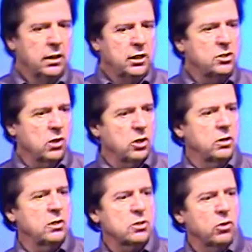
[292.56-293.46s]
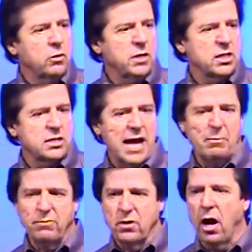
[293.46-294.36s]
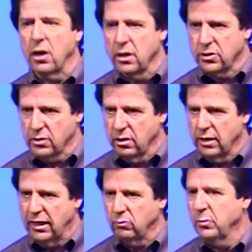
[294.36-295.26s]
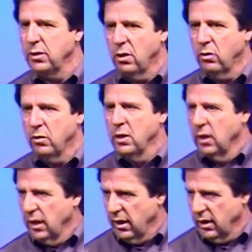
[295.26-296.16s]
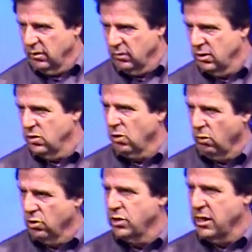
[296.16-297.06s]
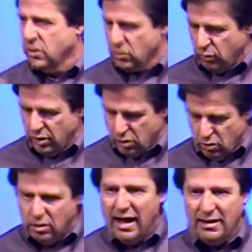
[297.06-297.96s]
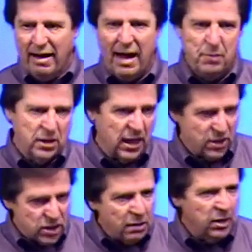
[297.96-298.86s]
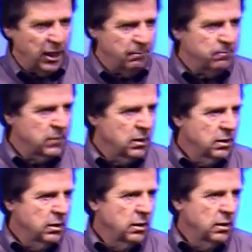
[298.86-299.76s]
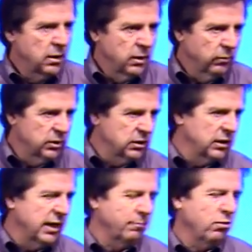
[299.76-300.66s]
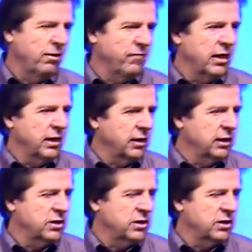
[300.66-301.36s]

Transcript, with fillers: he's going to, there's going to be this time of darkness, all right, where we know uh, the, the Lord Jesus went through that time in Gethsemane. We see that prophetically in